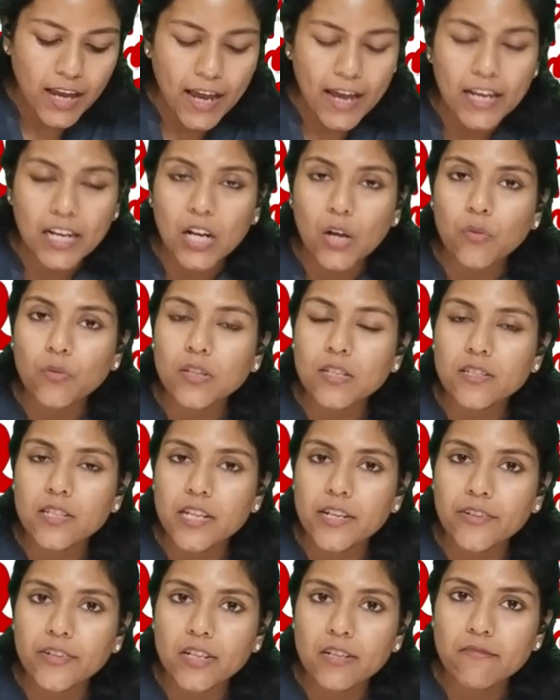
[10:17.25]
Around the
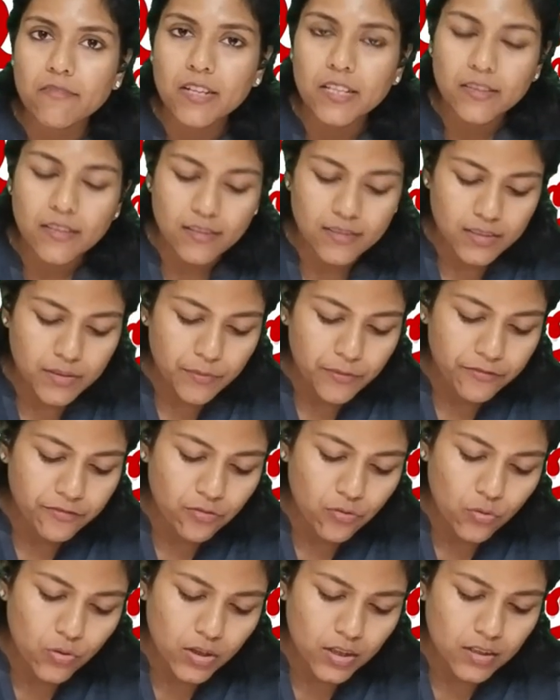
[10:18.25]
central vein, there is a
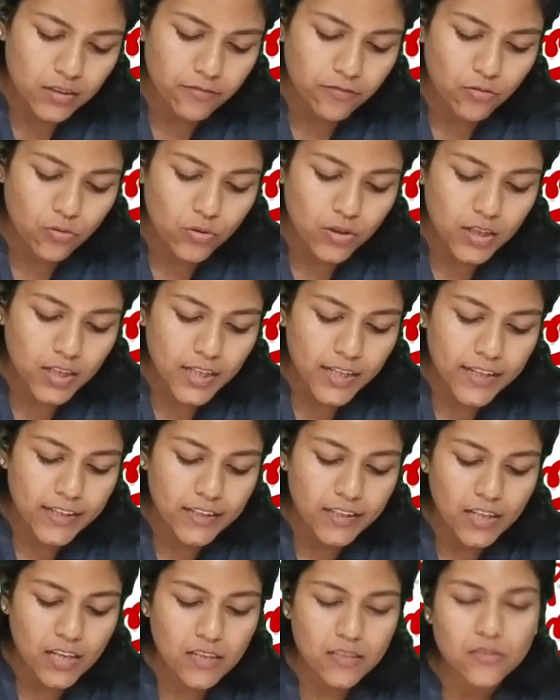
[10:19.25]
focal
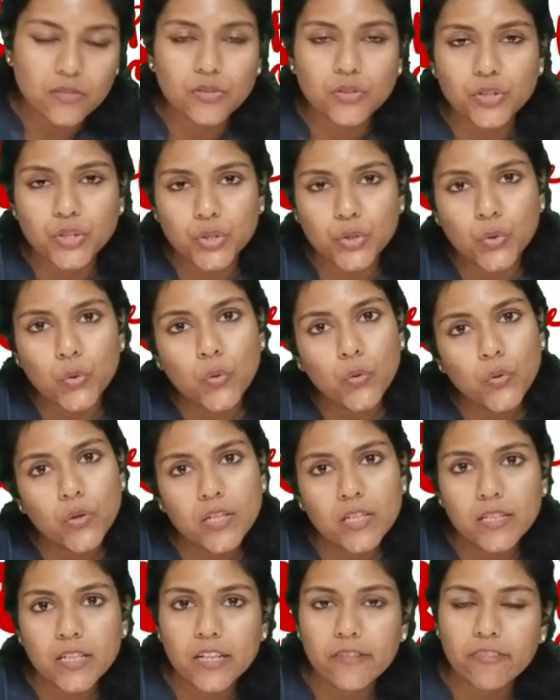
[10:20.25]
areas show
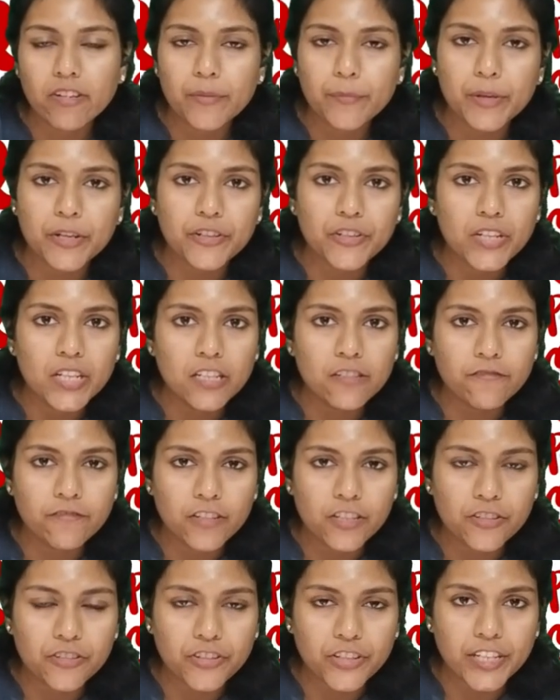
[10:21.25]
inflammatory
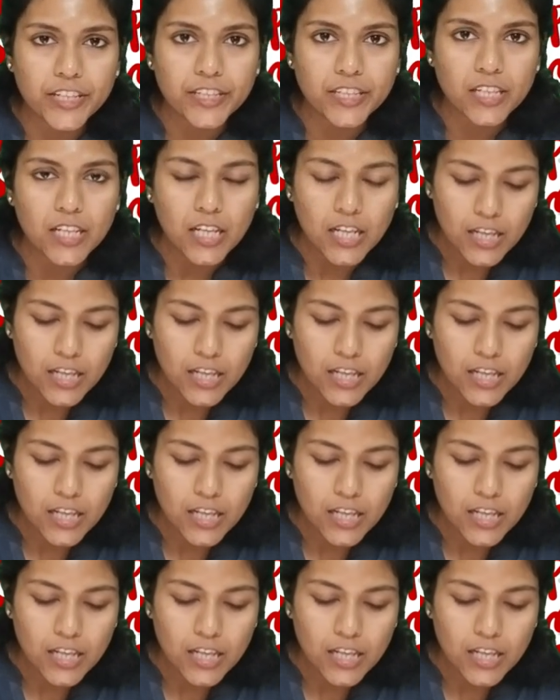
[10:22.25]
infiltrate.